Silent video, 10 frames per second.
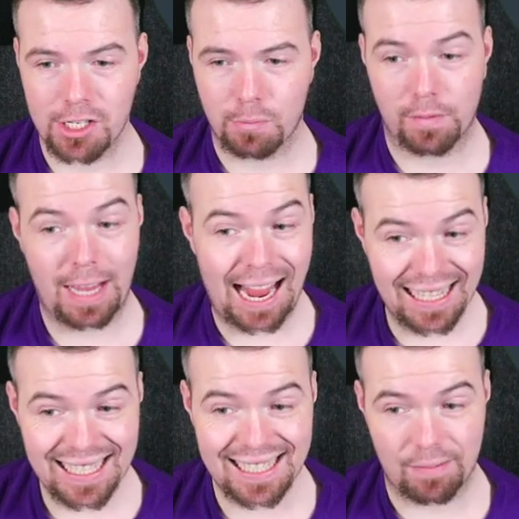with
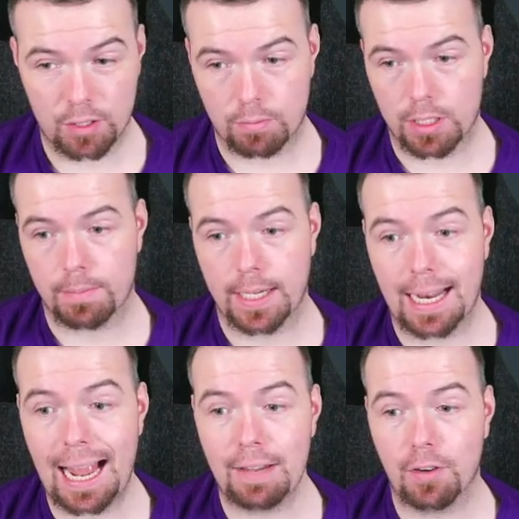87 sprint speed,
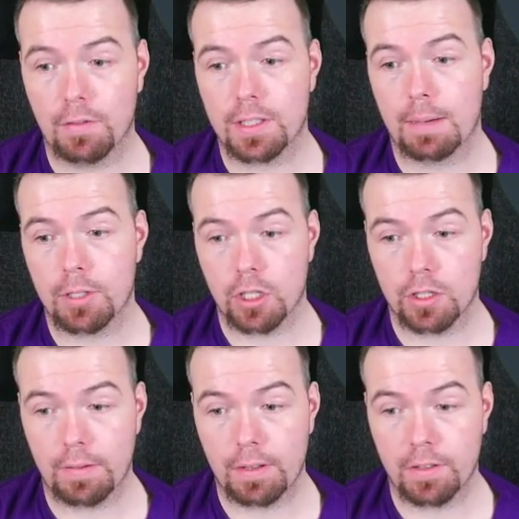85 attack position,
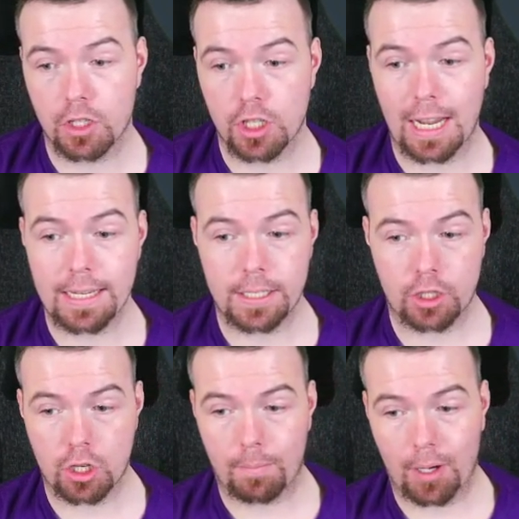70 finishing, 86
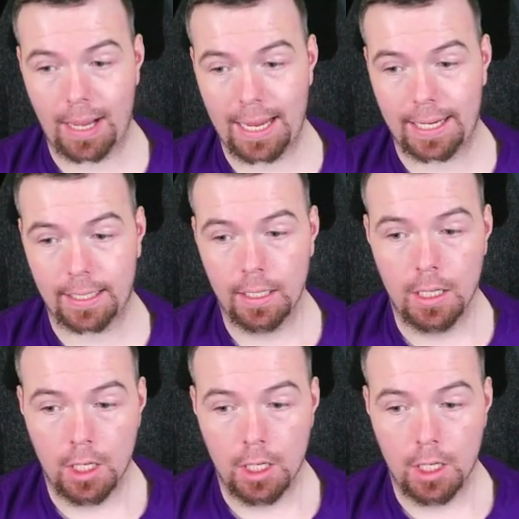shot power, 80